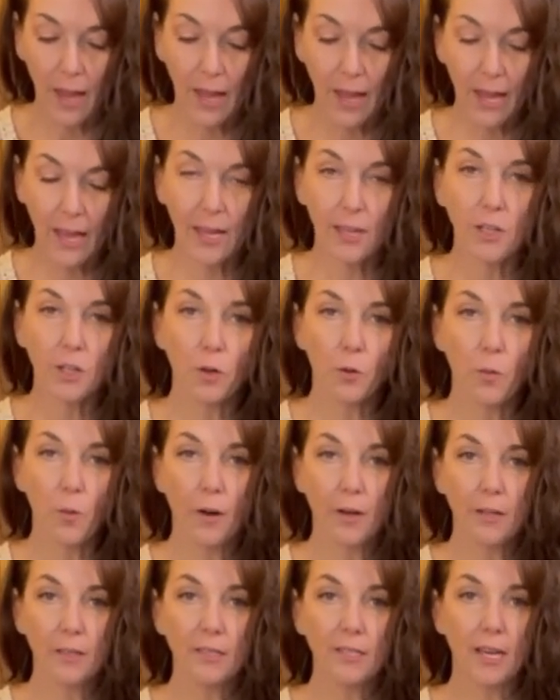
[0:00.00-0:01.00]
and you'll
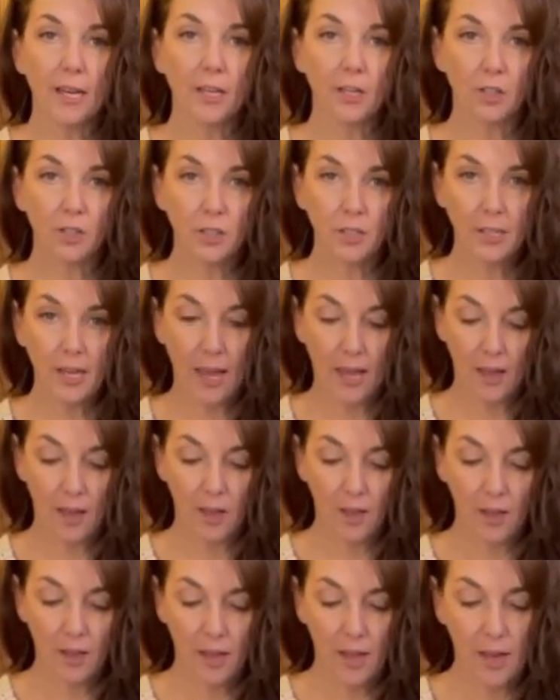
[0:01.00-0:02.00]
wanna take your
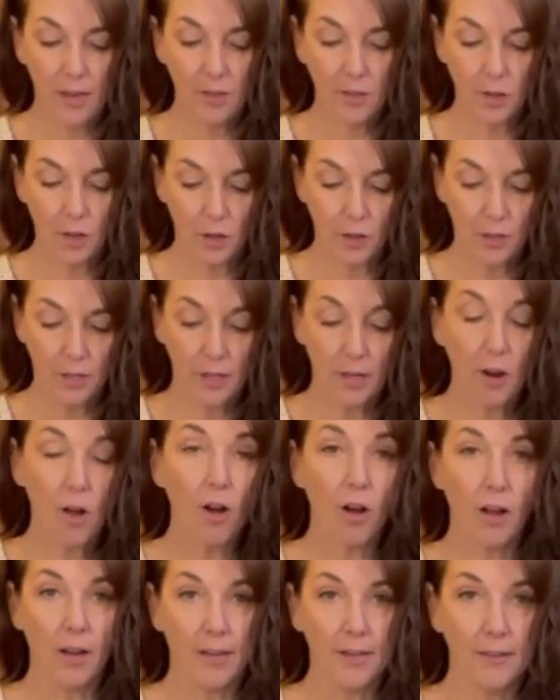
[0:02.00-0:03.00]
scale and turn it
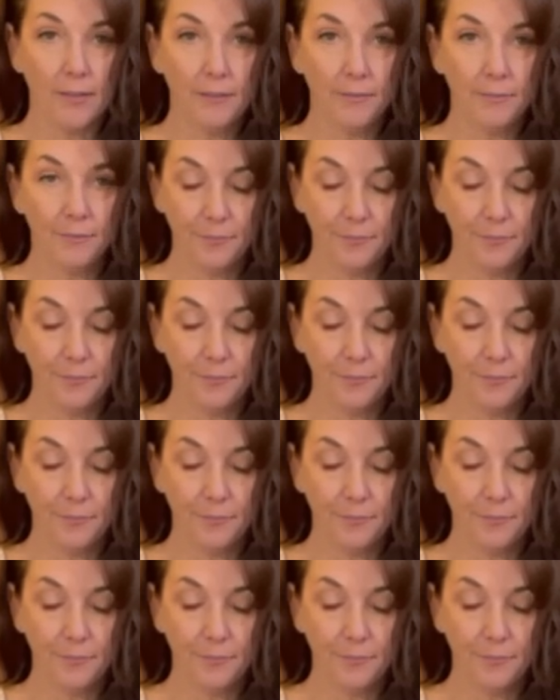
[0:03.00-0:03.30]
on